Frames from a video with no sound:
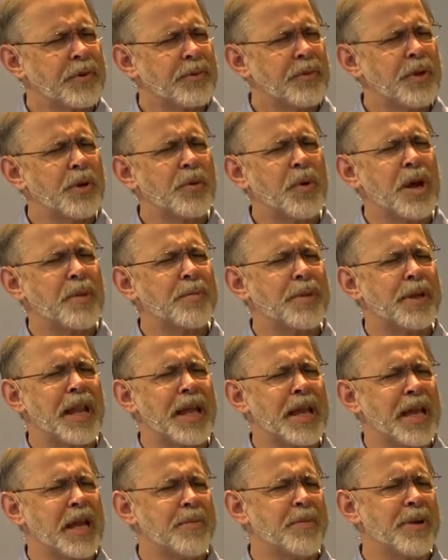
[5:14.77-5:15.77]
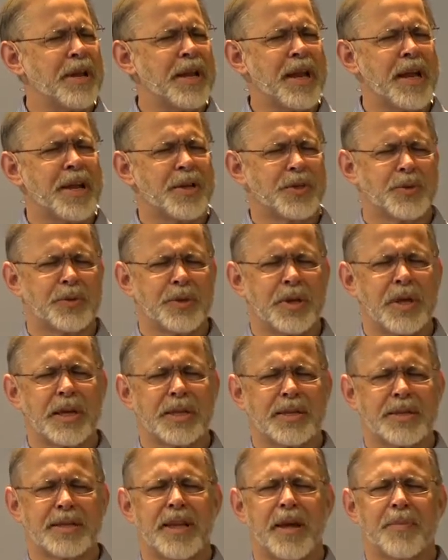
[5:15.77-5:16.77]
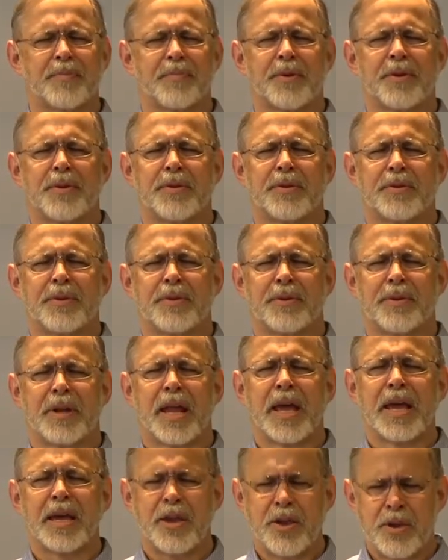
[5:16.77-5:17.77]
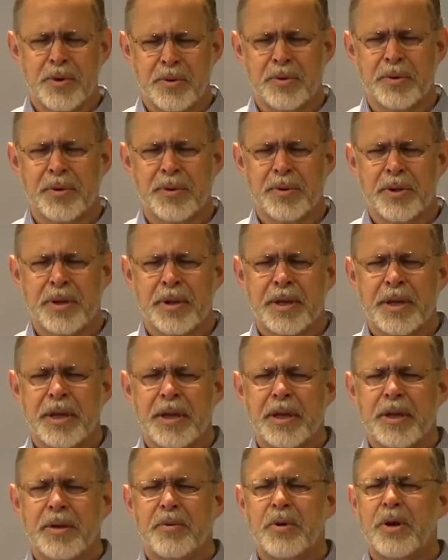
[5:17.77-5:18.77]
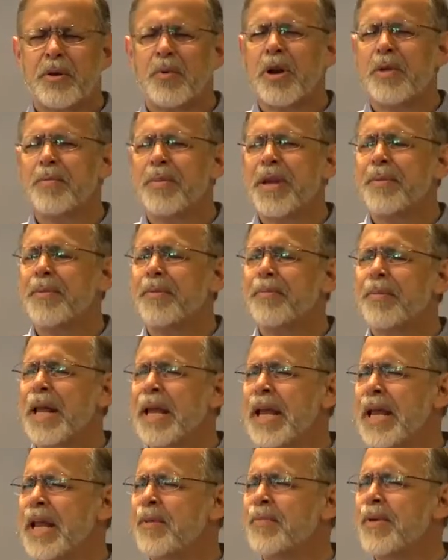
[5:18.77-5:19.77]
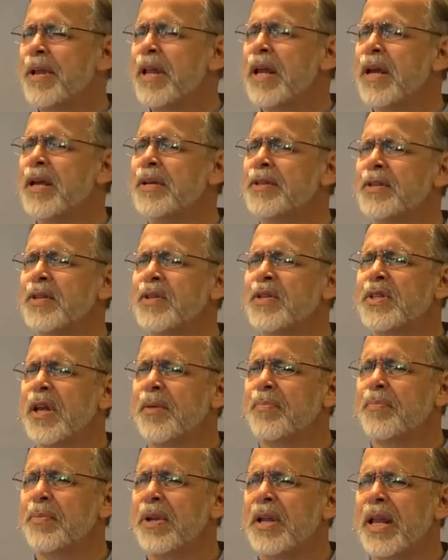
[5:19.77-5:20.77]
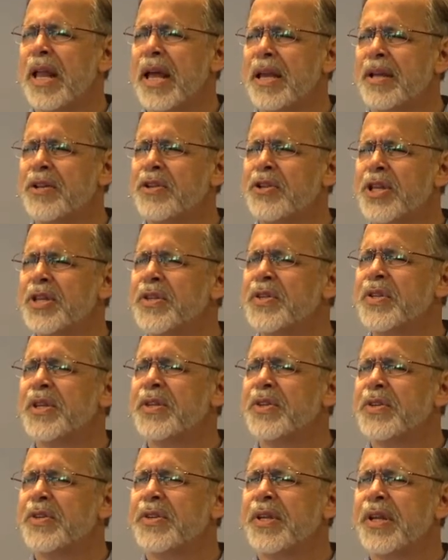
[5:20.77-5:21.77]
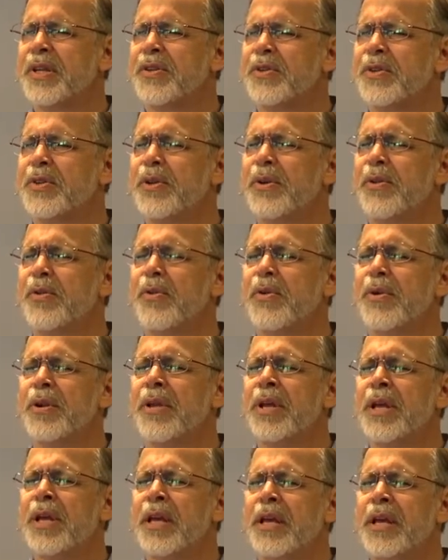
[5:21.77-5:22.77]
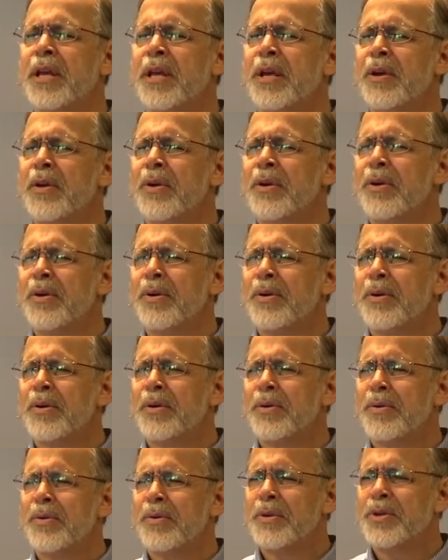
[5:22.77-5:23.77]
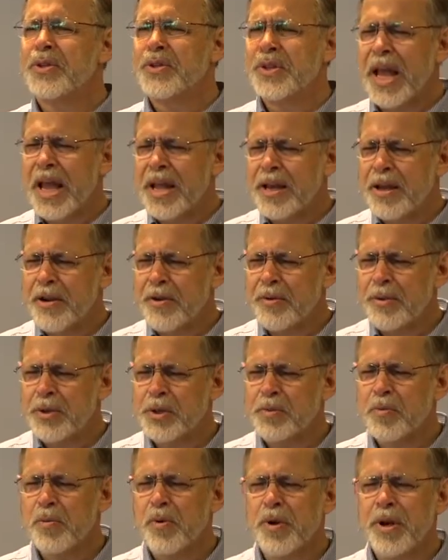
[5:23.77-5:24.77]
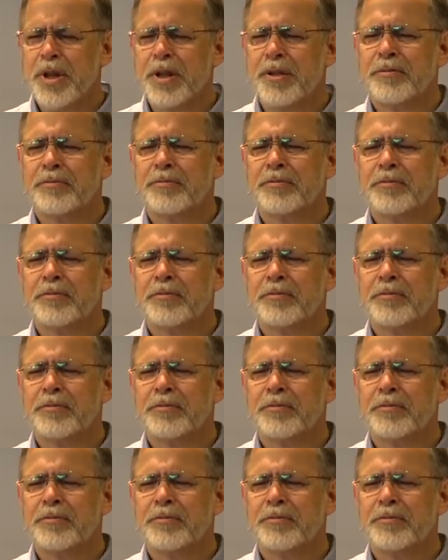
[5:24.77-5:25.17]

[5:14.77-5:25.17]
We don't want to be like anybody else except like you. We don't want to be like anybody else except like Jesus. And so, Lord, we stand here this morning